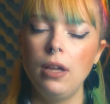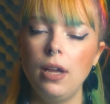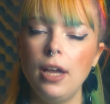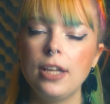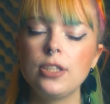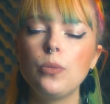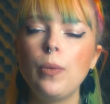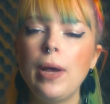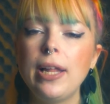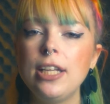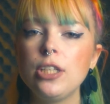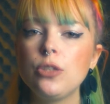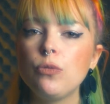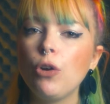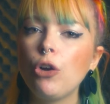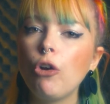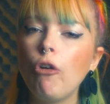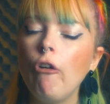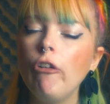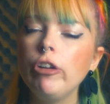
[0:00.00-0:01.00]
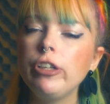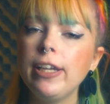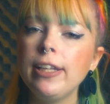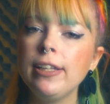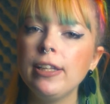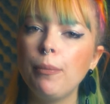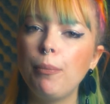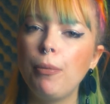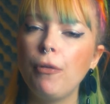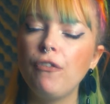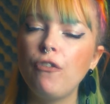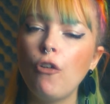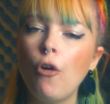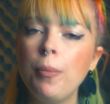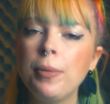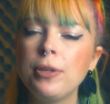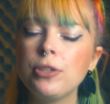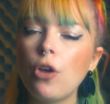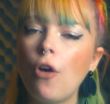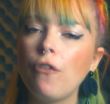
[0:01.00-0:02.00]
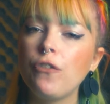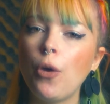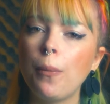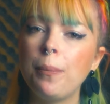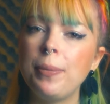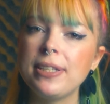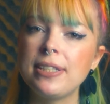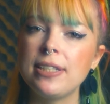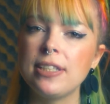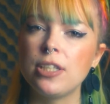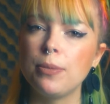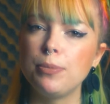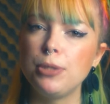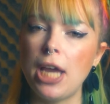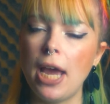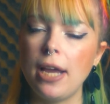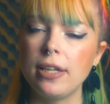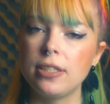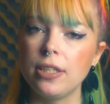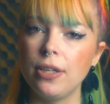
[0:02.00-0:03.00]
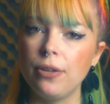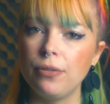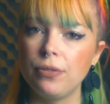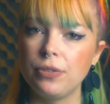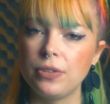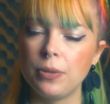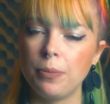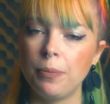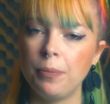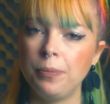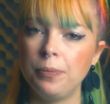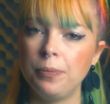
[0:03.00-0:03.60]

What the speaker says: as well as recording the performance of your business objectives.